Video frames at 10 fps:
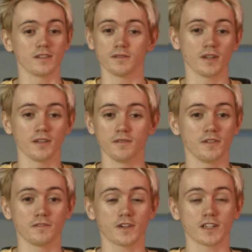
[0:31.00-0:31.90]

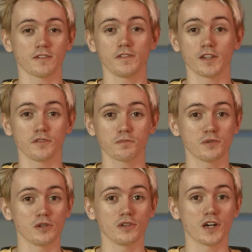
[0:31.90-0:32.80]
In fact, I think it was
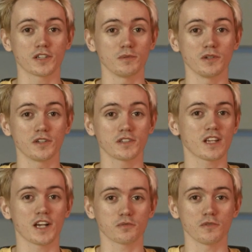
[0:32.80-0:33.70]
pure luck, to be honest,
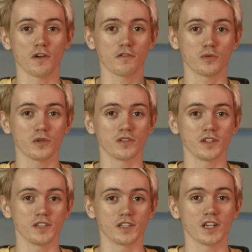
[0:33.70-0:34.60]
as with everyone
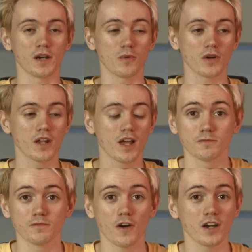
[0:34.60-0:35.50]
that did get one.
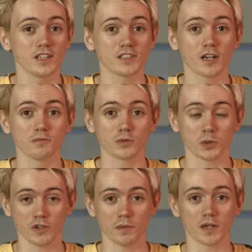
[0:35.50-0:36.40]
Finally time to
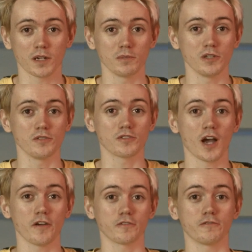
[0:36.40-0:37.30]
upgrade my computer
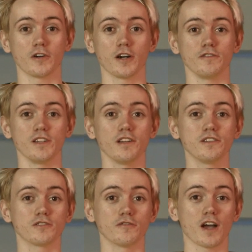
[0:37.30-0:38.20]
after 5
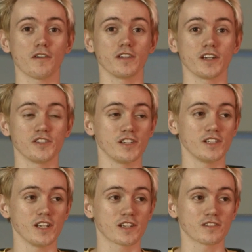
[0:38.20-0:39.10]
years of having a
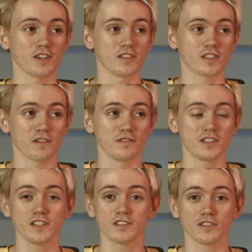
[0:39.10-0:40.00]
GTX
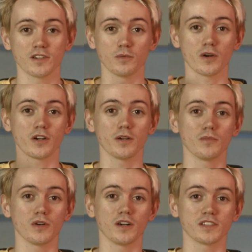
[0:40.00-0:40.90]
970, so don't worry, I'm
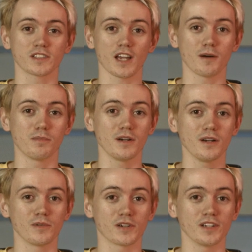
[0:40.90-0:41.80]
not a scalper.
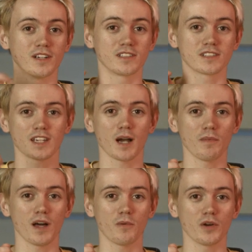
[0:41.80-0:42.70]
I'm not going to scalp
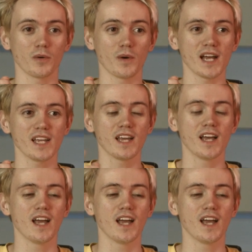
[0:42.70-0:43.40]
that one away.